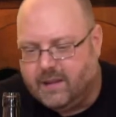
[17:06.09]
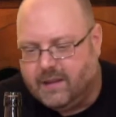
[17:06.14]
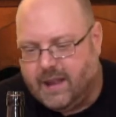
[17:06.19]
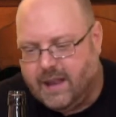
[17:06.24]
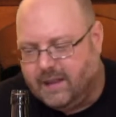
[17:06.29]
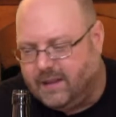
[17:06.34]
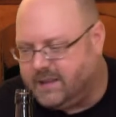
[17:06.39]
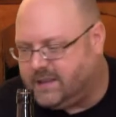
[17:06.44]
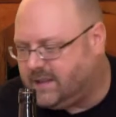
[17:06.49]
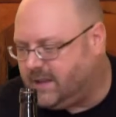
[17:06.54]

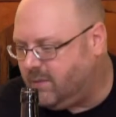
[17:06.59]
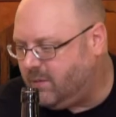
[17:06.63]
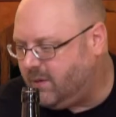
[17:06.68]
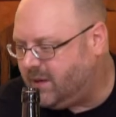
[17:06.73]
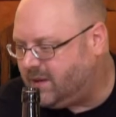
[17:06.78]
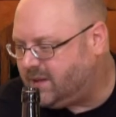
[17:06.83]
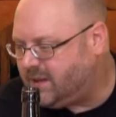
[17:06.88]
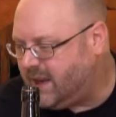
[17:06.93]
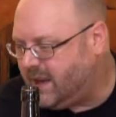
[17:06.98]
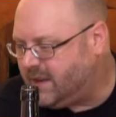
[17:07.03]
Now let's see
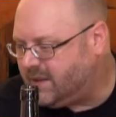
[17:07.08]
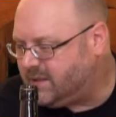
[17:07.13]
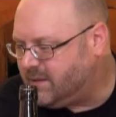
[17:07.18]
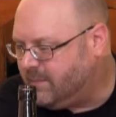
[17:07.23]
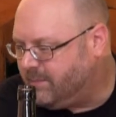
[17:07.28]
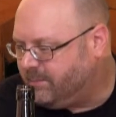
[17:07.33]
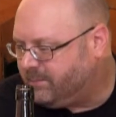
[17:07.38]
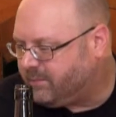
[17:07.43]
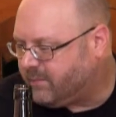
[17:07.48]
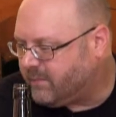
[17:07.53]
what it says.
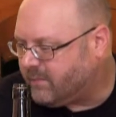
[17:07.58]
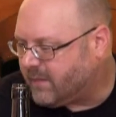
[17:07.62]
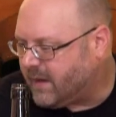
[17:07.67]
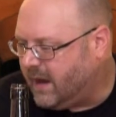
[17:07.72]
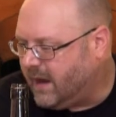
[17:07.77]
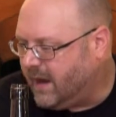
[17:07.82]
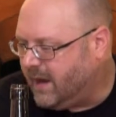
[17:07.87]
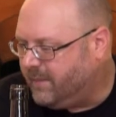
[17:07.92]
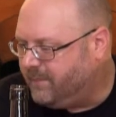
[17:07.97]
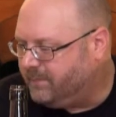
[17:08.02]

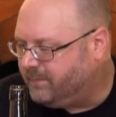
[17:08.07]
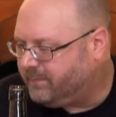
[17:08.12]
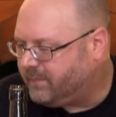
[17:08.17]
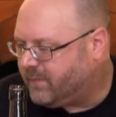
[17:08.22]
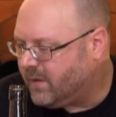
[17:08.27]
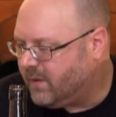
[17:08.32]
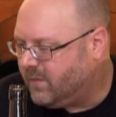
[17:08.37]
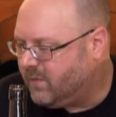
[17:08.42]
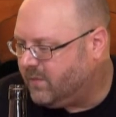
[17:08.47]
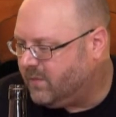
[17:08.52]
Um,
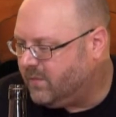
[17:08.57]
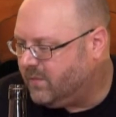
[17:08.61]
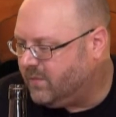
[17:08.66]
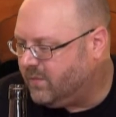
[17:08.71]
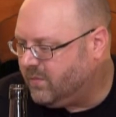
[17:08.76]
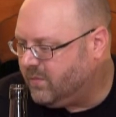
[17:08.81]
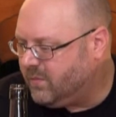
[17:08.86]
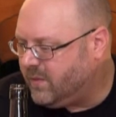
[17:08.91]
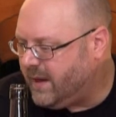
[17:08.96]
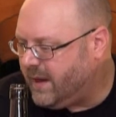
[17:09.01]

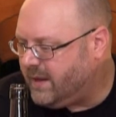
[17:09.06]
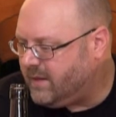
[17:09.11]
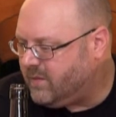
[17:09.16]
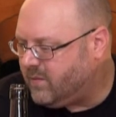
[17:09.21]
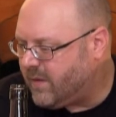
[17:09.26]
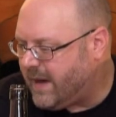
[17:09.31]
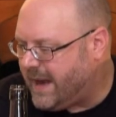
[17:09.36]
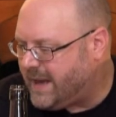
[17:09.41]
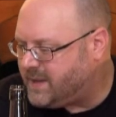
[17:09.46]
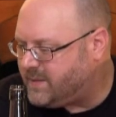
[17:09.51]
red
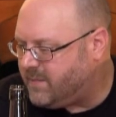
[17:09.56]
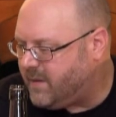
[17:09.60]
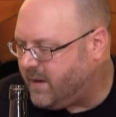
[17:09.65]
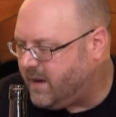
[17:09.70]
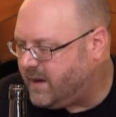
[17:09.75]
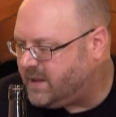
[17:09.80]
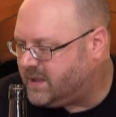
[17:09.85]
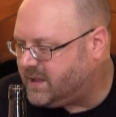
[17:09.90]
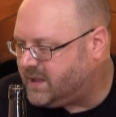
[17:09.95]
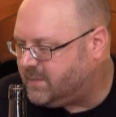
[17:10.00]

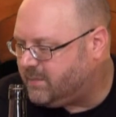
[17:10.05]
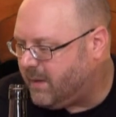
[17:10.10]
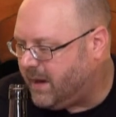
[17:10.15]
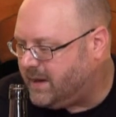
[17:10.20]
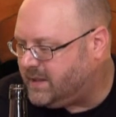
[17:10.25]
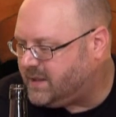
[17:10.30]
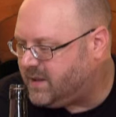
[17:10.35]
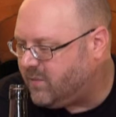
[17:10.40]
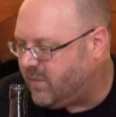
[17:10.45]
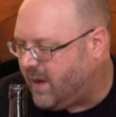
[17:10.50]
raspberry,
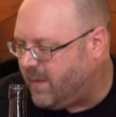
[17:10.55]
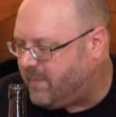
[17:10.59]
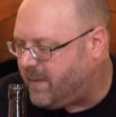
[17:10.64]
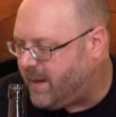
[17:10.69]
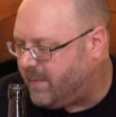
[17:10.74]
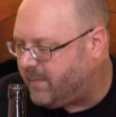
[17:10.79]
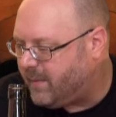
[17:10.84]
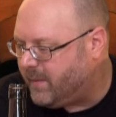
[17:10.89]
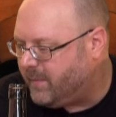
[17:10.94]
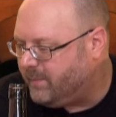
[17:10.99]
spice, and white
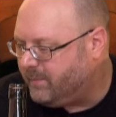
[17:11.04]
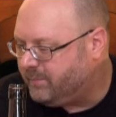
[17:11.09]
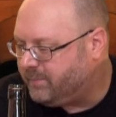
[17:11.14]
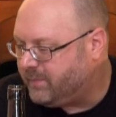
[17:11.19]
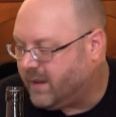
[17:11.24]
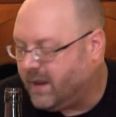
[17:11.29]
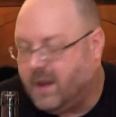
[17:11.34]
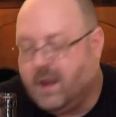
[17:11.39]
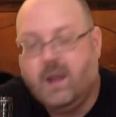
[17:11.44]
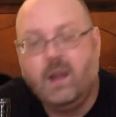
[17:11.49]
pepper.
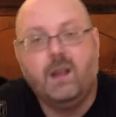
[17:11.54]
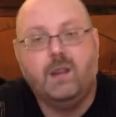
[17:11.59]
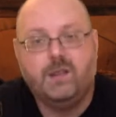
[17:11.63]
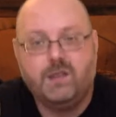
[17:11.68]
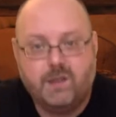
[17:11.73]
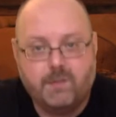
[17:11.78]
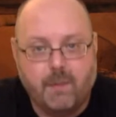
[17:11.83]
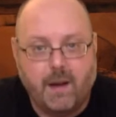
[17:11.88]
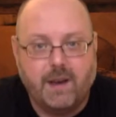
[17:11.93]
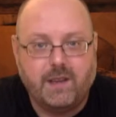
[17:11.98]

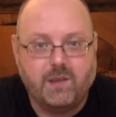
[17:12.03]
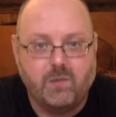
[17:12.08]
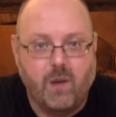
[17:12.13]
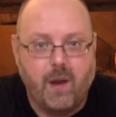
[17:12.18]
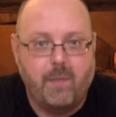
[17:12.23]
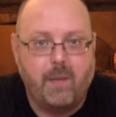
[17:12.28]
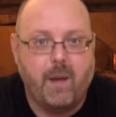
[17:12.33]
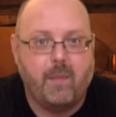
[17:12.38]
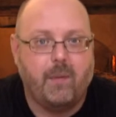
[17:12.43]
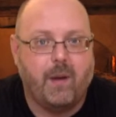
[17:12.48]
Spice and
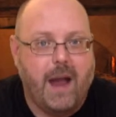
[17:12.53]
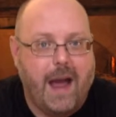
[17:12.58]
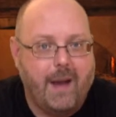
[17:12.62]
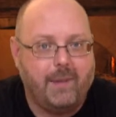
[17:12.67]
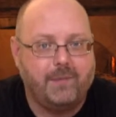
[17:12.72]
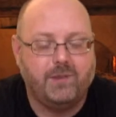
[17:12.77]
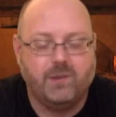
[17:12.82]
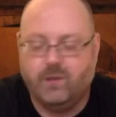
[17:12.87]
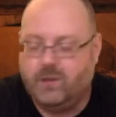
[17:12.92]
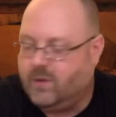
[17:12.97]
white pepper,
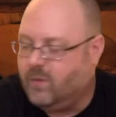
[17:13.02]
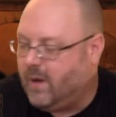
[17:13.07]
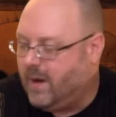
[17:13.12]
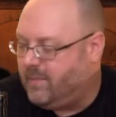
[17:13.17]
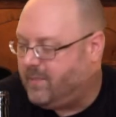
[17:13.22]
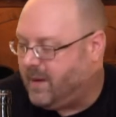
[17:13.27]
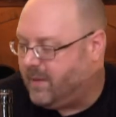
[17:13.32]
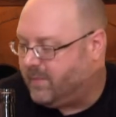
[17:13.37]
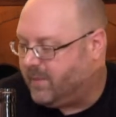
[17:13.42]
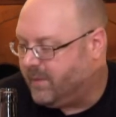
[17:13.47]
absolutely
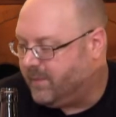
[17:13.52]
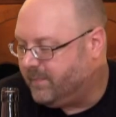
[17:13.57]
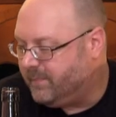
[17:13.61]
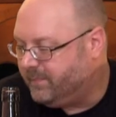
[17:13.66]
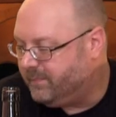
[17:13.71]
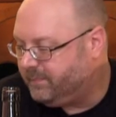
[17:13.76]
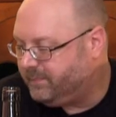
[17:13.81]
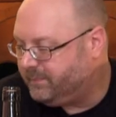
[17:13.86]
white pepper.